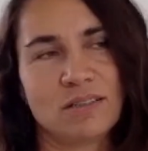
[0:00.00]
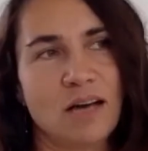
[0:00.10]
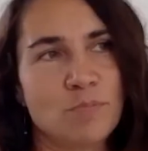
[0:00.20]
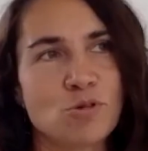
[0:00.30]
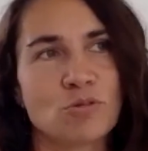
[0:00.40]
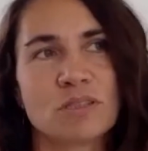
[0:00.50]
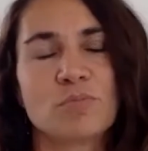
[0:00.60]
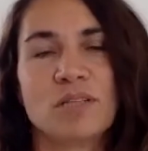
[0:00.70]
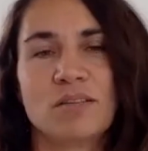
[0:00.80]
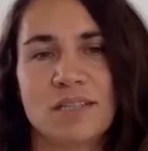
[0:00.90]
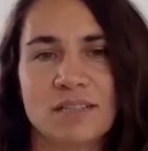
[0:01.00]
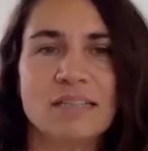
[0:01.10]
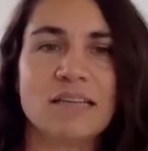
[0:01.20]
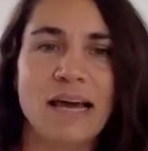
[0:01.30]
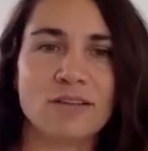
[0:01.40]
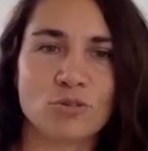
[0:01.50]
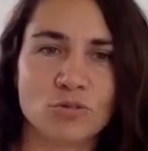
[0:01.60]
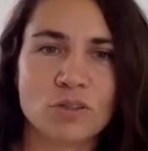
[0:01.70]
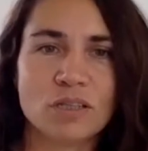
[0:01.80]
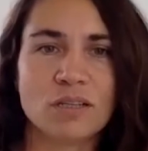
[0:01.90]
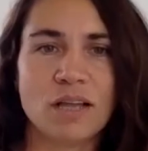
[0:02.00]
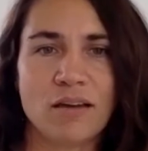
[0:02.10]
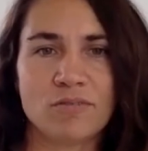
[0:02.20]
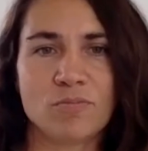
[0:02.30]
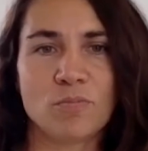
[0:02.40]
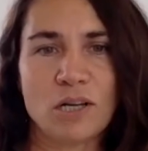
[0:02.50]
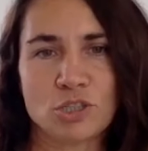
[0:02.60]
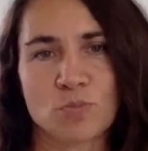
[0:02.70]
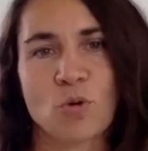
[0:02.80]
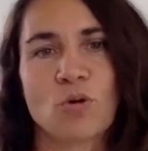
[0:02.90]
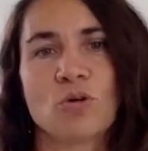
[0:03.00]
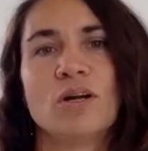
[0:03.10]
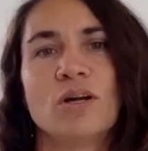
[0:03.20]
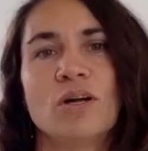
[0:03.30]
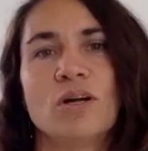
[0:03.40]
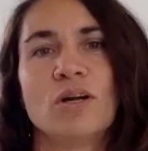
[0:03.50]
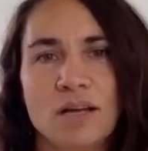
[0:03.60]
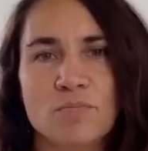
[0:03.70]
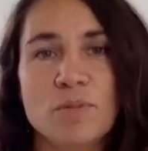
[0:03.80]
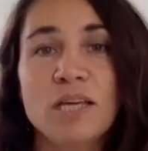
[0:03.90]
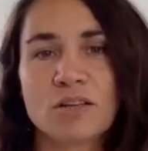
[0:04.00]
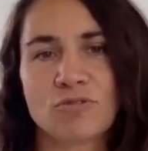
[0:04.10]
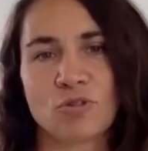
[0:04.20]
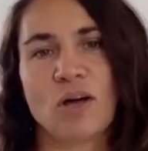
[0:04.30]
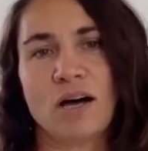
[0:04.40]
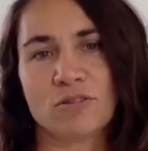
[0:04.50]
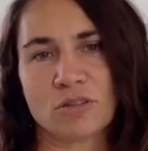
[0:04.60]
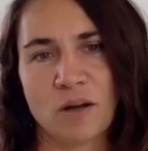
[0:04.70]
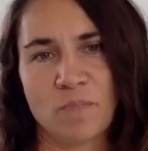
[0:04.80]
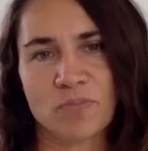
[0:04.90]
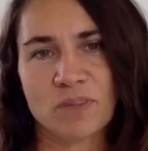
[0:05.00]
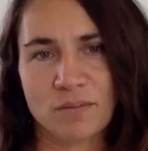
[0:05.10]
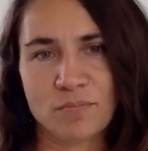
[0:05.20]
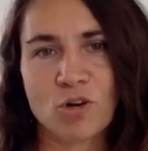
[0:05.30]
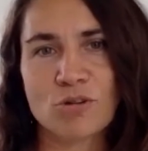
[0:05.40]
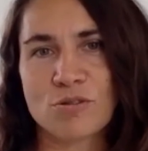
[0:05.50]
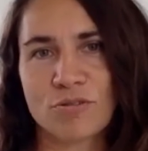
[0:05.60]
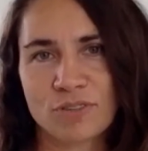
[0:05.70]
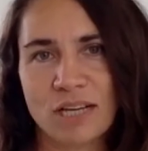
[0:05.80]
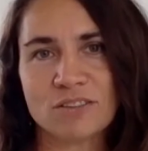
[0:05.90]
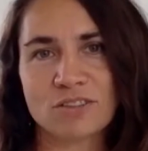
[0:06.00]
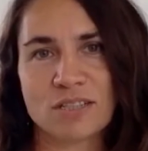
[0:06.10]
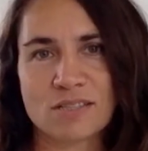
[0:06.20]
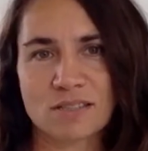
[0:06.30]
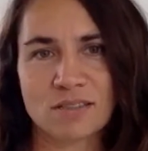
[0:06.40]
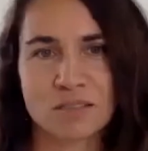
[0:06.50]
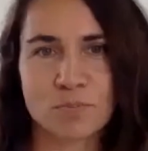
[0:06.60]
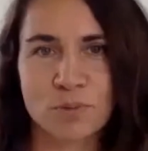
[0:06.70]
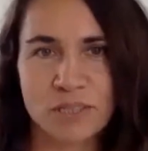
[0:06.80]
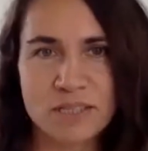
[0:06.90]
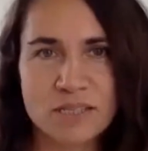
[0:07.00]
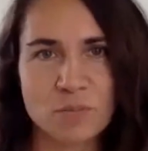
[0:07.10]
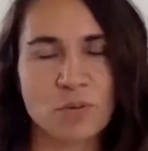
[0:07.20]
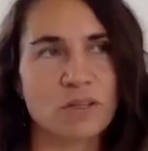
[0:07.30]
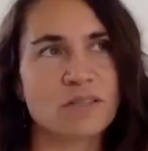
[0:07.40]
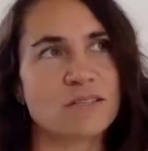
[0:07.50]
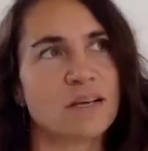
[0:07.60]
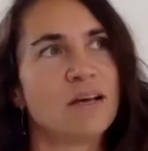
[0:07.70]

absolutely believe that in the end you will have much more meaningful outcome. And because of that reason, the principles